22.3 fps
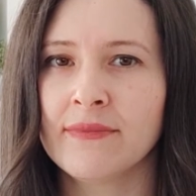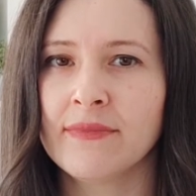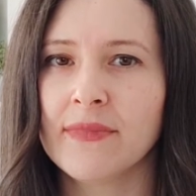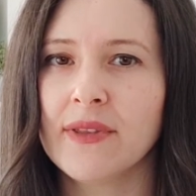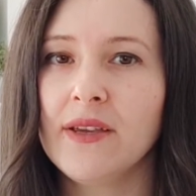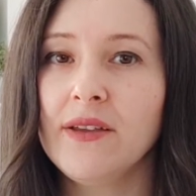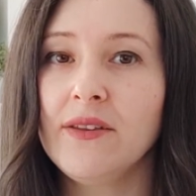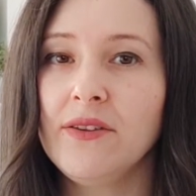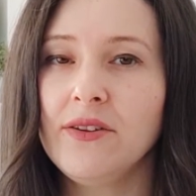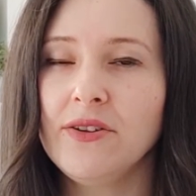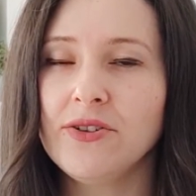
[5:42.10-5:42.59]

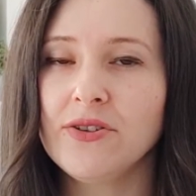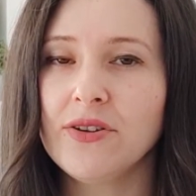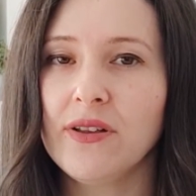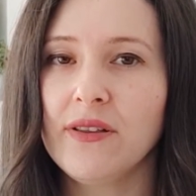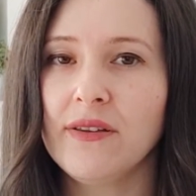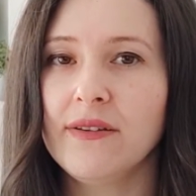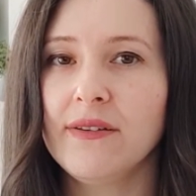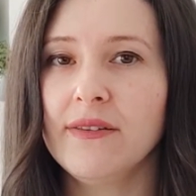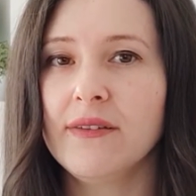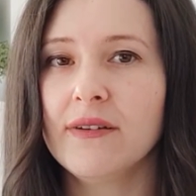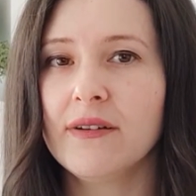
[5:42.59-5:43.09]

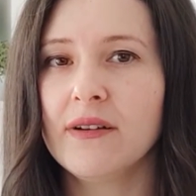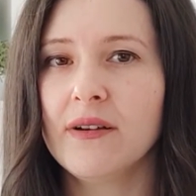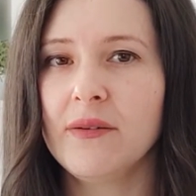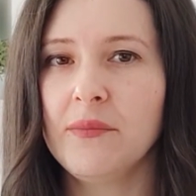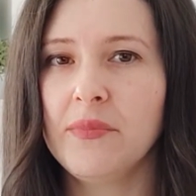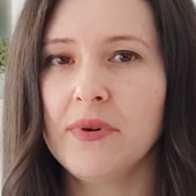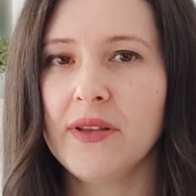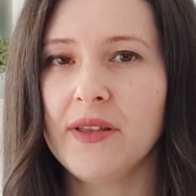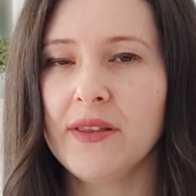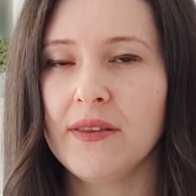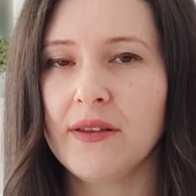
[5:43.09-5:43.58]
Initially, the
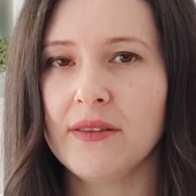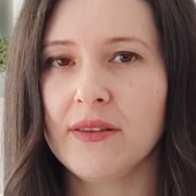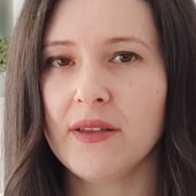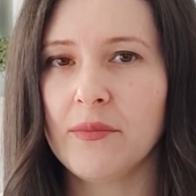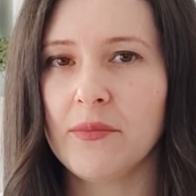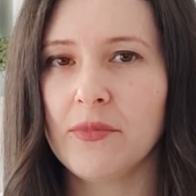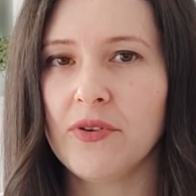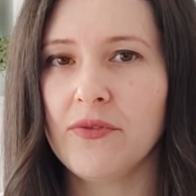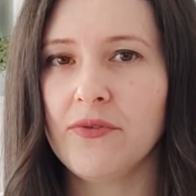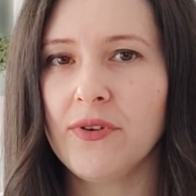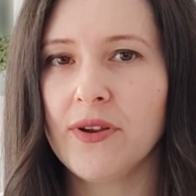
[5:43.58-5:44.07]
company that I'm
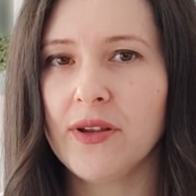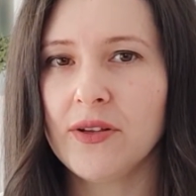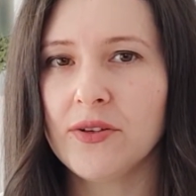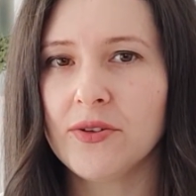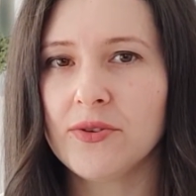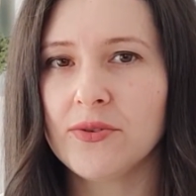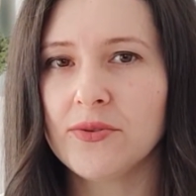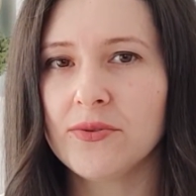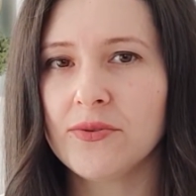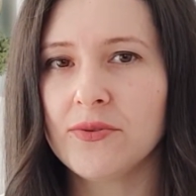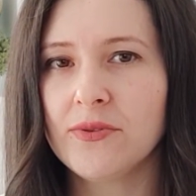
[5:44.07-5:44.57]
referring
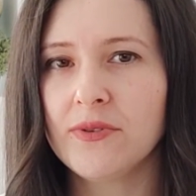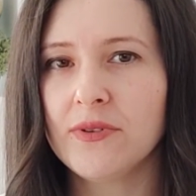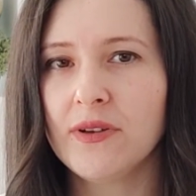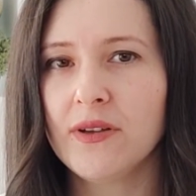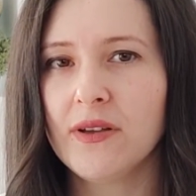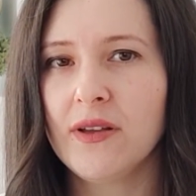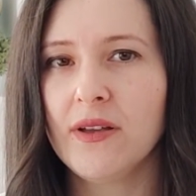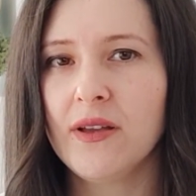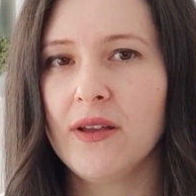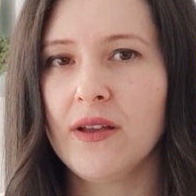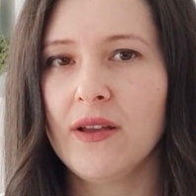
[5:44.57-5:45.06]
to
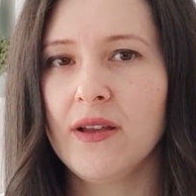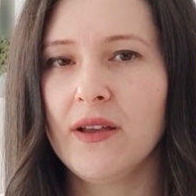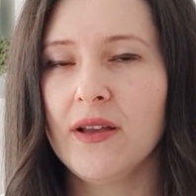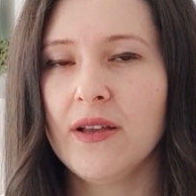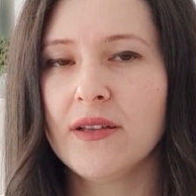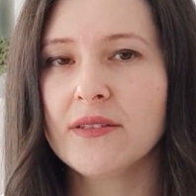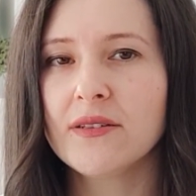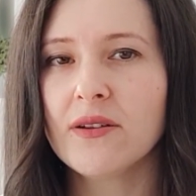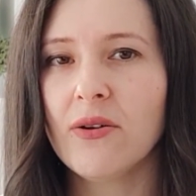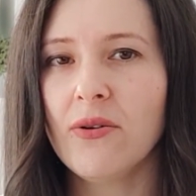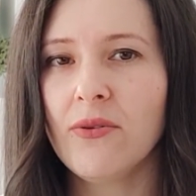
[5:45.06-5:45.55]

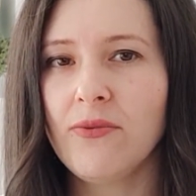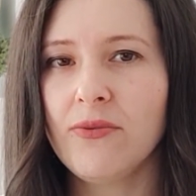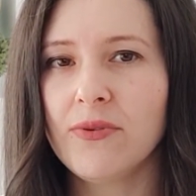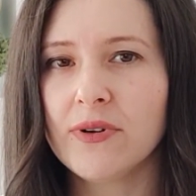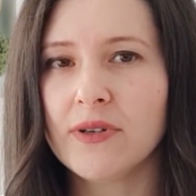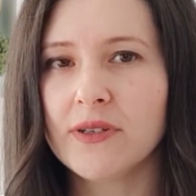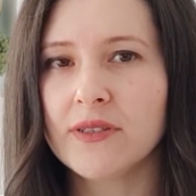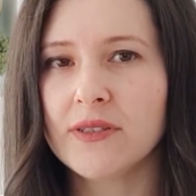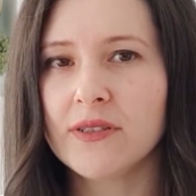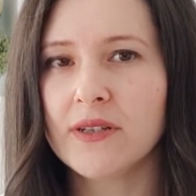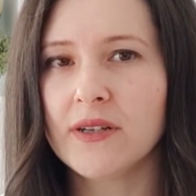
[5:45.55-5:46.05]
has
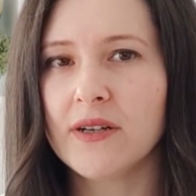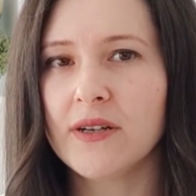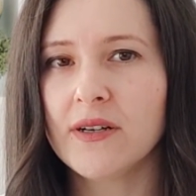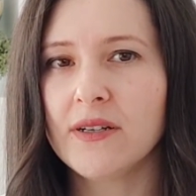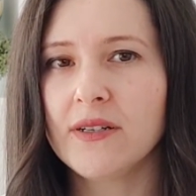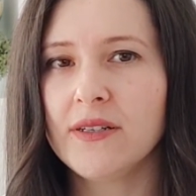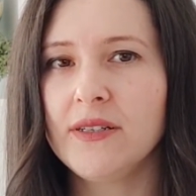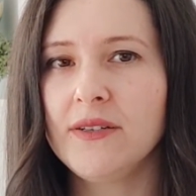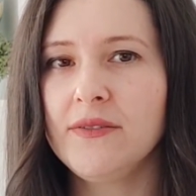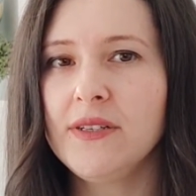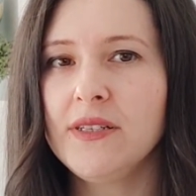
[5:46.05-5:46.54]
offered a
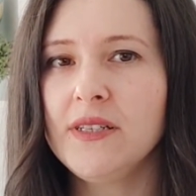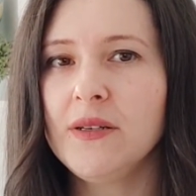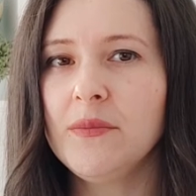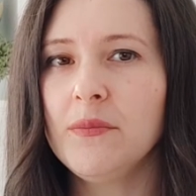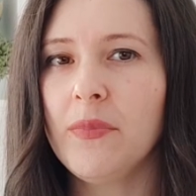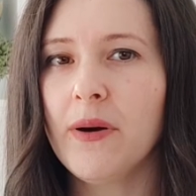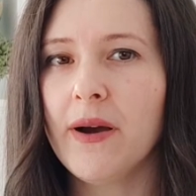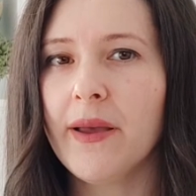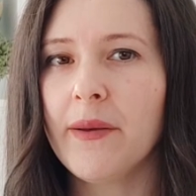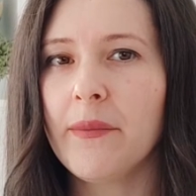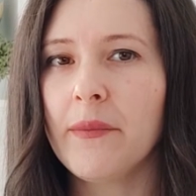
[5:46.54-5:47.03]
DVD
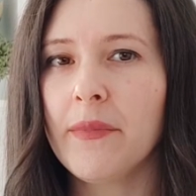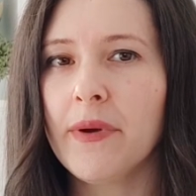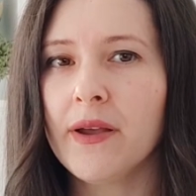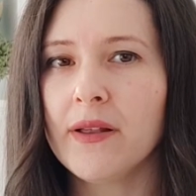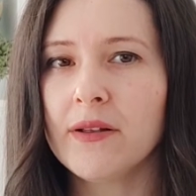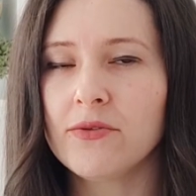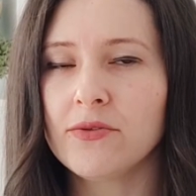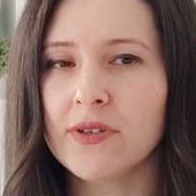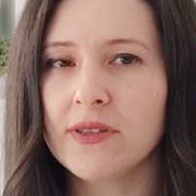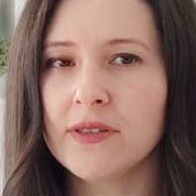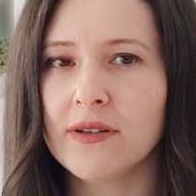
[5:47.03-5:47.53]
by mail
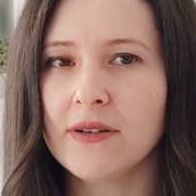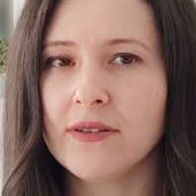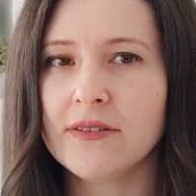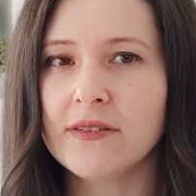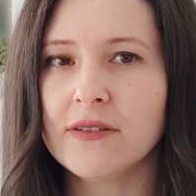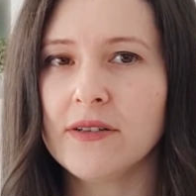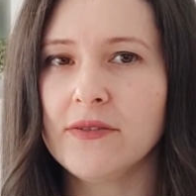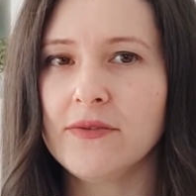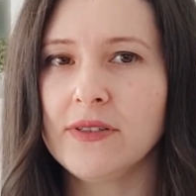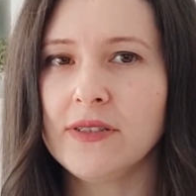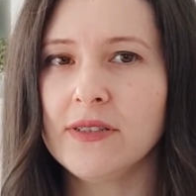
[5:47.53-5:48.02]
rental
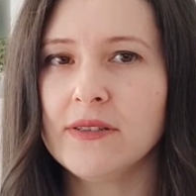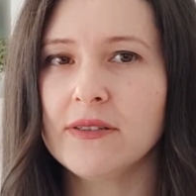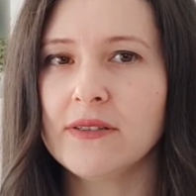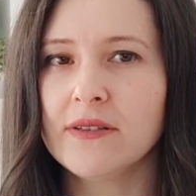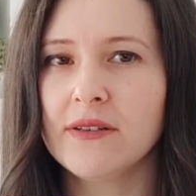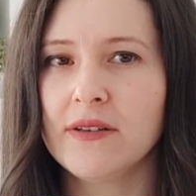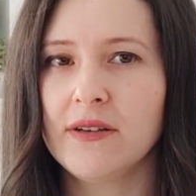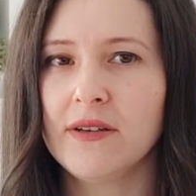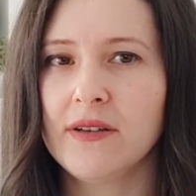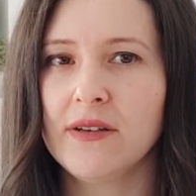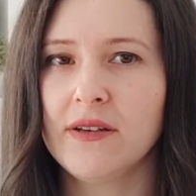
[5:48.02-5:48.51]
service
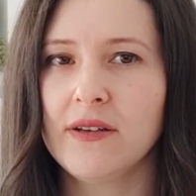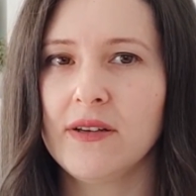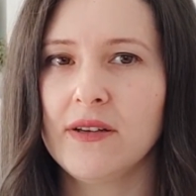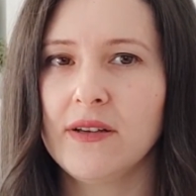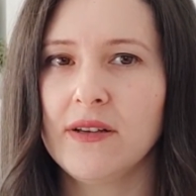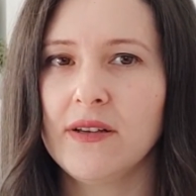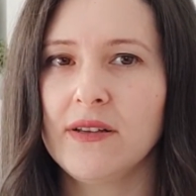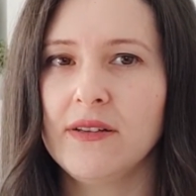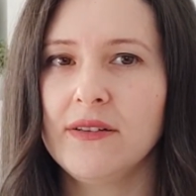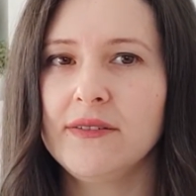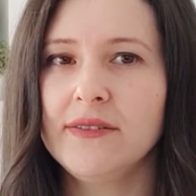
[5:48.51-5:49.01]

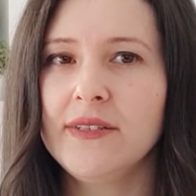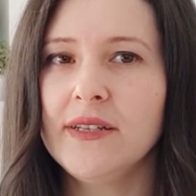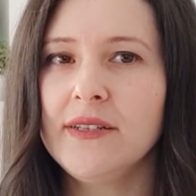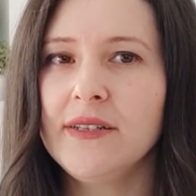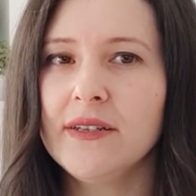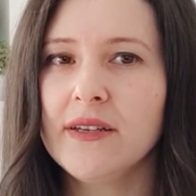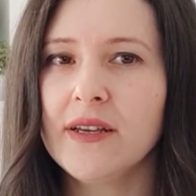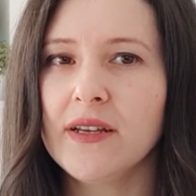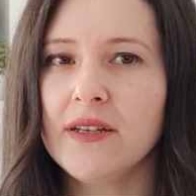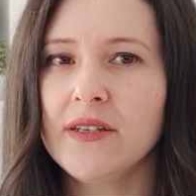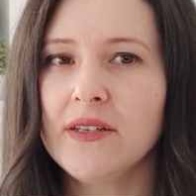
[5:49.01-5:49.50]

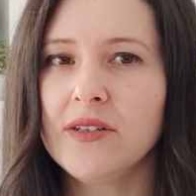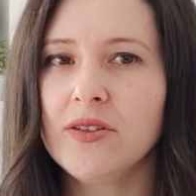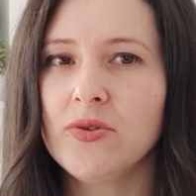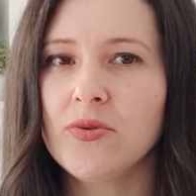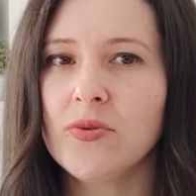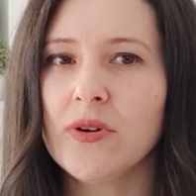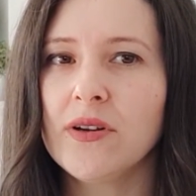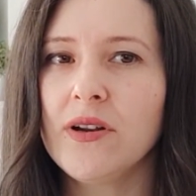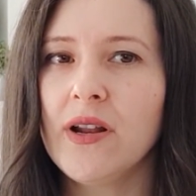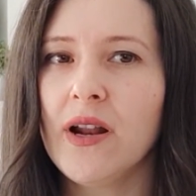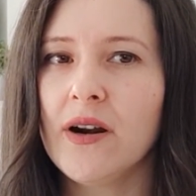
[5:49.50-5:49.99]
dedicated to
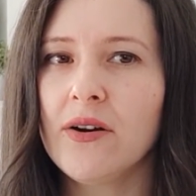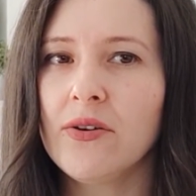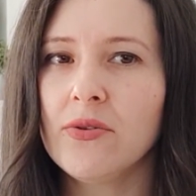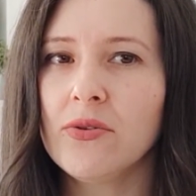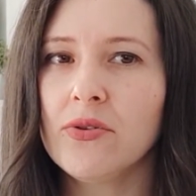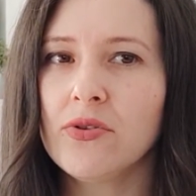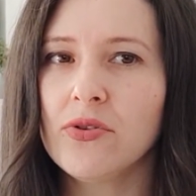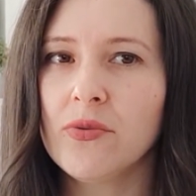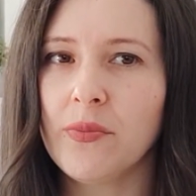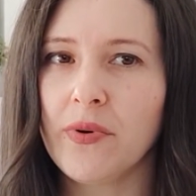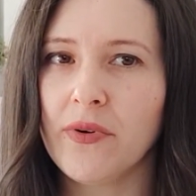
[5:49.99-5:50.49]
a narrow
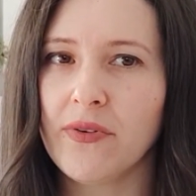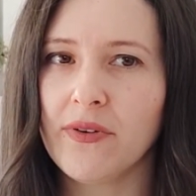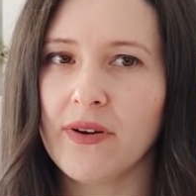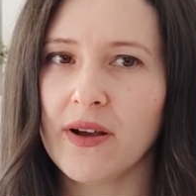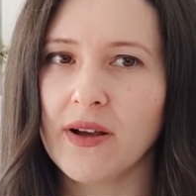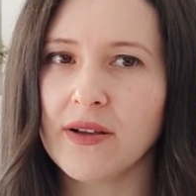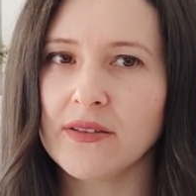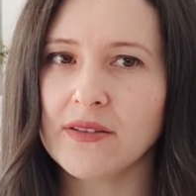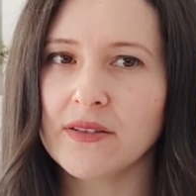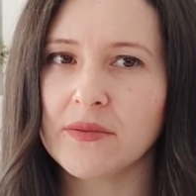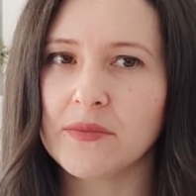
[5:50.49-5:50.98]
group of
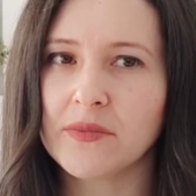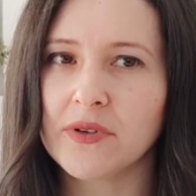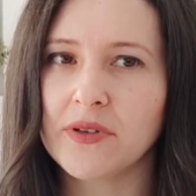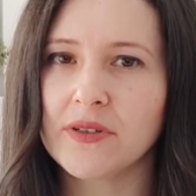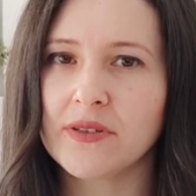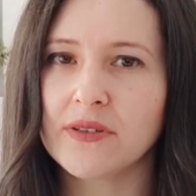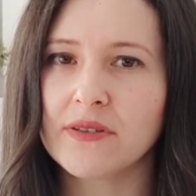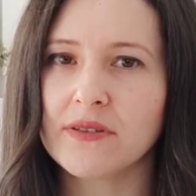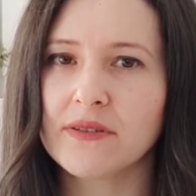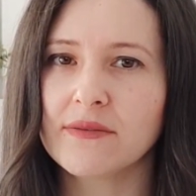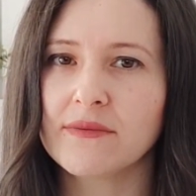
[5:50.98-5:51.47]

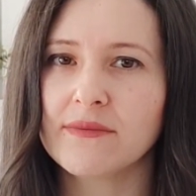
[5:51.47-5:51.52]
customers,